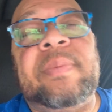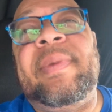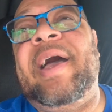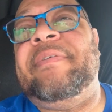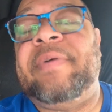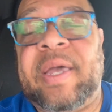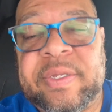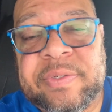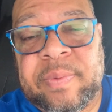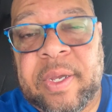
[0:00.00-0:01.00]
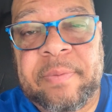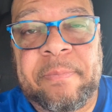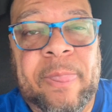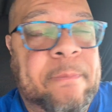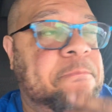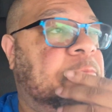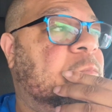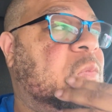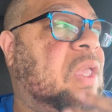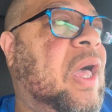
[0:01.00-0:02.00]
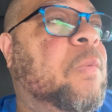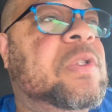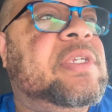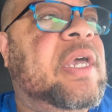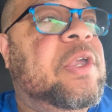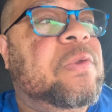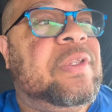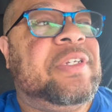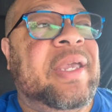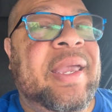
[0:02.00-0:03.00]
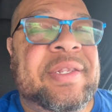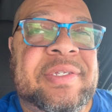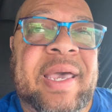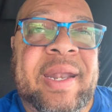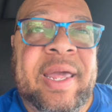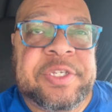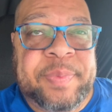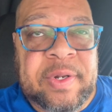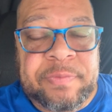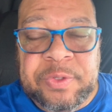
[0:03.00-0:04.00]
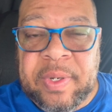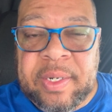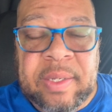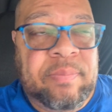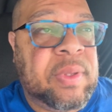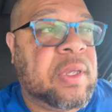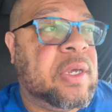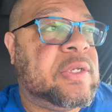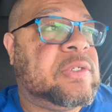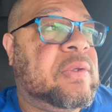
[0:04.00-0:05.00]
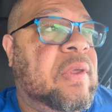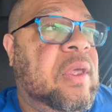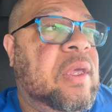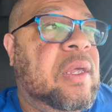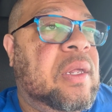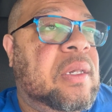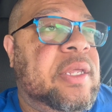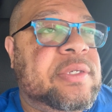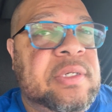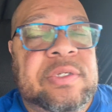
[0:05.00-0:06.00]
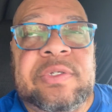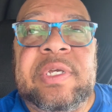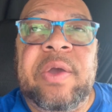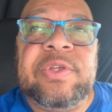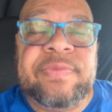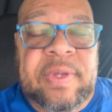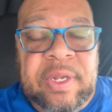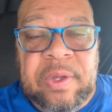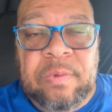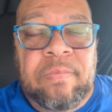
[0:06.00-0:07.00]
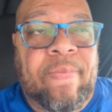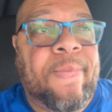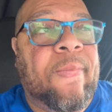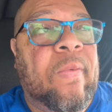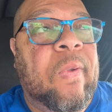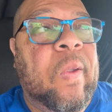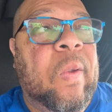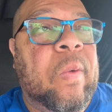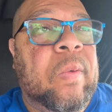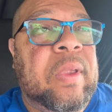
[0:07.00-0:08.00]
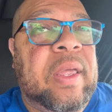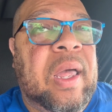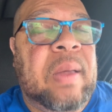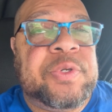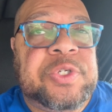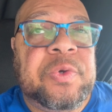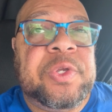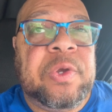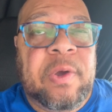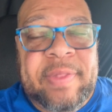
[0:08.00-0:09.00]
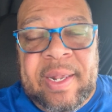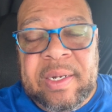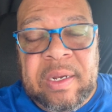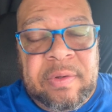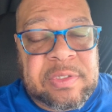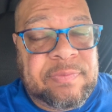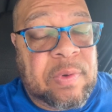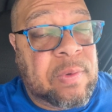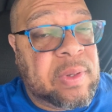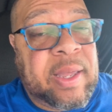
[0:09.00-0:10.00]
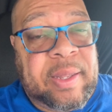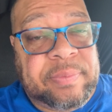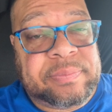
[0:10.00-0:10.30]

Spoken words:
my advice, right, I would tell you to change that aspect of training, because listening to Terry's video, I'm sure you heard that narrative a whole lot.